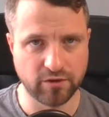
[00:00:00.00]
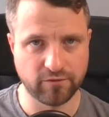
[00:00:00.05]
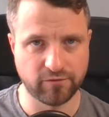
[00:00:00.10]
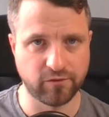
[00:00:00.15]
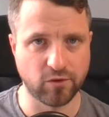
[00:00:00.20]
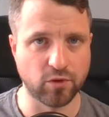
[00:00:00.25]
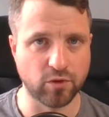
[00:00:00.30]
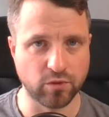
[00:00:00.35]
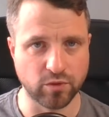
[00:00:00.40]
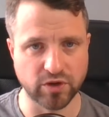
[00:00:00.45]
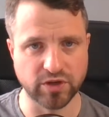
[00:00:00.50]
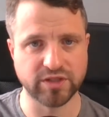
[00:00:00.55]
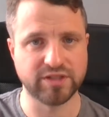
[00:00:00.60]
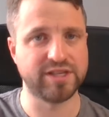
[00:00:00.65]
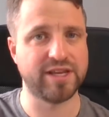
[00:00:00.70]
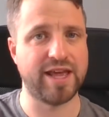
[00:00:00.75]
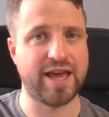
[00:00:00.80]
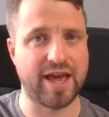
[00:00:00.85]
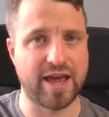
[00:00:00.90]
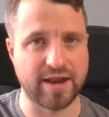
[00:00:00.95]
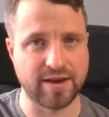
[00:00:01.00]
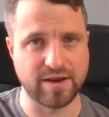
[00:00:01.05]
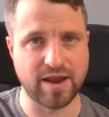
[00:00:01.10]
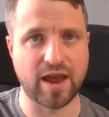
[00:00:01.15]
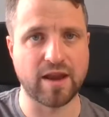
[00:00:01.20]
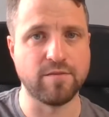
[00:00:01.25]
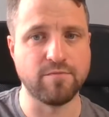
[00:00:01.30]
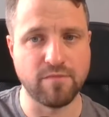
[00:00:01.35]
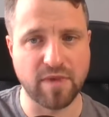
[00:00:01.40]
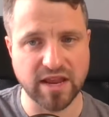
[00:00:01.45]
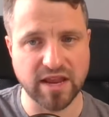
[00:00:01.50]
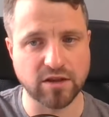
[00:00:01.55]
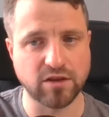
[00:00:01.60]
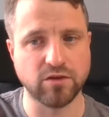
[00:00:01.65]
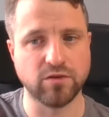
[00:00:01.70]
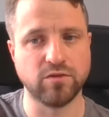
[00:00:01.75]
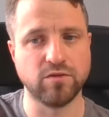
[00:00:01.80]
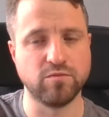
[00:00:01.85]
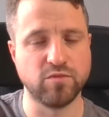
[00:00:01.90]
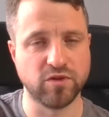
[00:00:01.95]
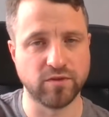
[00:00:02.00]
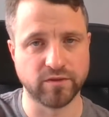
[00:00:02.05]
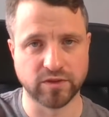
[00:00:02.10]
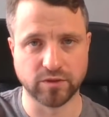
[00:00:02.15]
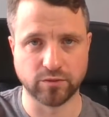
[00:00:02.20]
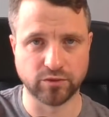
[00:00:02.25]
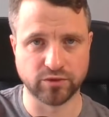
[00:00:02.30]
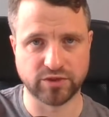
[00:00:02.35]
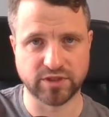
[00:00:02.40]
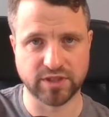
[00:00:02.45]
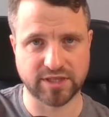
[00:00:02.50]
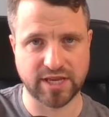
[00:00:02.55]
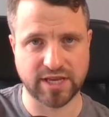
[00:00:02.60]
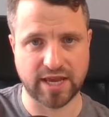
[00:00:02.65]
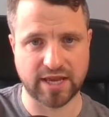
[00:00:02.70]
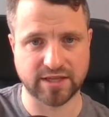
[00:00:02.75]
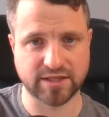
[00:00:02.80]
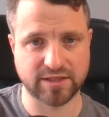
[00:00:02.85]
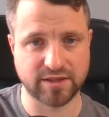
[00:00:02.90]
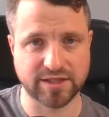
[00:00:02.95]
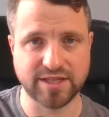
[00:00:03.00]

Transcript: forward and and make you move towards the test.